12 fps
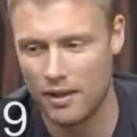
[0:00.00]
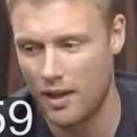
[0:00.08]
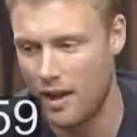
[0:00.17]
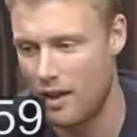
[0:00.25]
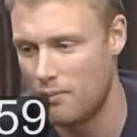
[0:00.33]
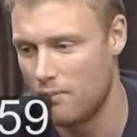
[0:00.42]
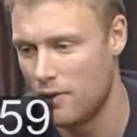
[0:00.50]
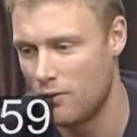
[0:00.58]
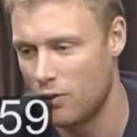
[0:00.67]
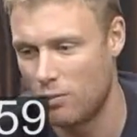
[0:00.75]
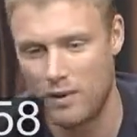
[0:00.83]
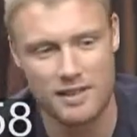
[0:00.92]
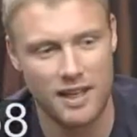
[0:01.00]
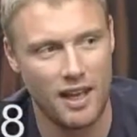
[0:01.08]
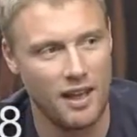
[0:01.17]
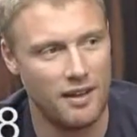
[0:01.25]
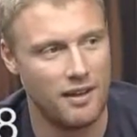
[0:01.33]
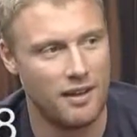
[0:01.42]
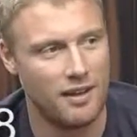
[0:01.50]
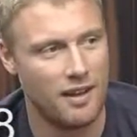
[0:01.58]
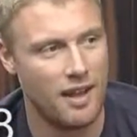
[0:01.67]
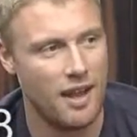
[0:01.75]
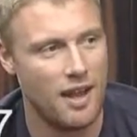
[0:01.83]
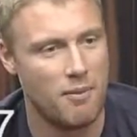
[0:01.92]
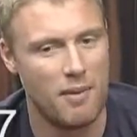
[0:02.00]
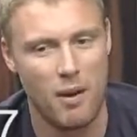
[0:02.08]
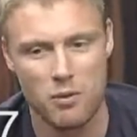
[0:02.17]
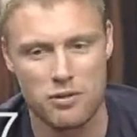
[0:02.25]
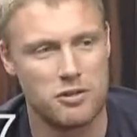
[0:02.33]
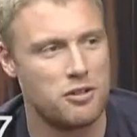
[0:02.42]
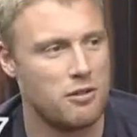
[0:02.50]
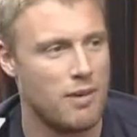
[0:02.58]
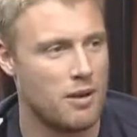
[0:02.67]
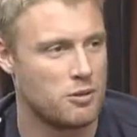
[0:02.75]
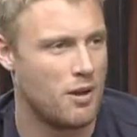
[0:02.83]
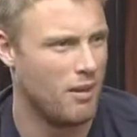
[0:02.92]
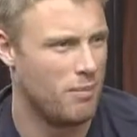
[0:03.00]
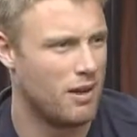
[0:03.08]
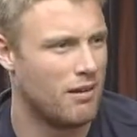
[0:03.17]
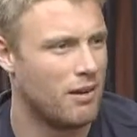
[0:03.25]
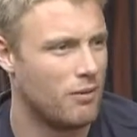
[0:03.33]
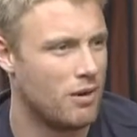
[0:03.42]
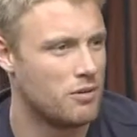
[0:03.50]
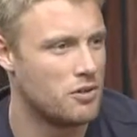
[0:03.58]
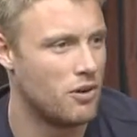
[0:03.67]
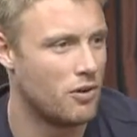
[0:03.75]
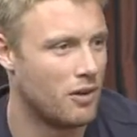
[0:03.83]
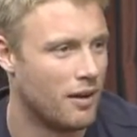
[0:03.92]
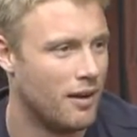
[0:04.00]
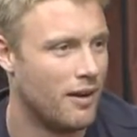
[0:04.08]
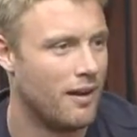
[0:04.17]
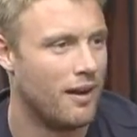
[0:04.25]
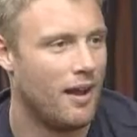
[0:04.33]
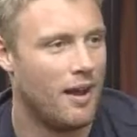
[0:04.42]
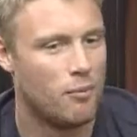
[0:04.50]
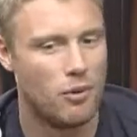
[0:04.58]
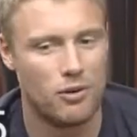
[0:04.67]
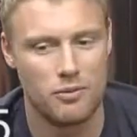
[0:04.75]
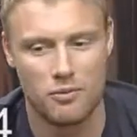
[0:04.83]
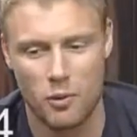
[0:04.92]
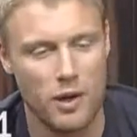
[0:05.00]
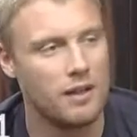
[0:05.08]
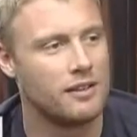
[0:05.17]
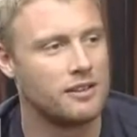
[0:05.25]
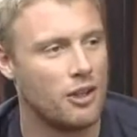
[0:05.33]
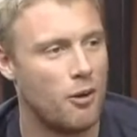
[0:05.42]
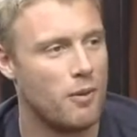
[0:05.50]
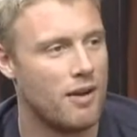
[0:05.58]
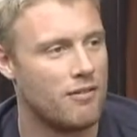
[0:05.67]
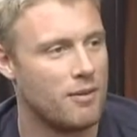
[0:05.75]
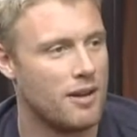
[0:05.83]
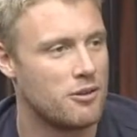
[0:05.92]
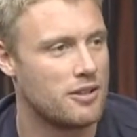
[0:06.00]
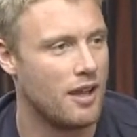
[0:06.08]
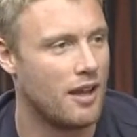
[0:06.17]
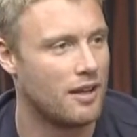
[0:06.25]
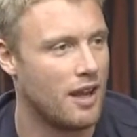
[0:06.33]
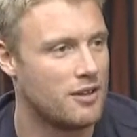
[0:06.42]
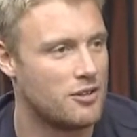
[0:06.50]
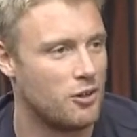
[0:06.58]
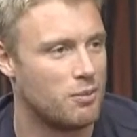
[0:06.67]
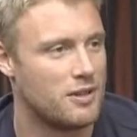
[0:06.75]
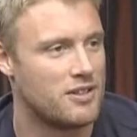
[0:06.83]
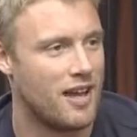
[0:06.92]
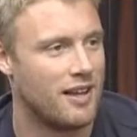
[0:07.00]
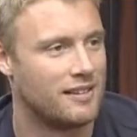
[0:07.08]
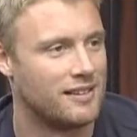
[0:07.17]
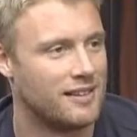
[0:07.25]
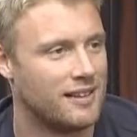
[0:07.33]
mini rugby as a kid. I wasn't too bad. I was quite a big lad when I was young, but quickly stopped when everybody else started catching up in size.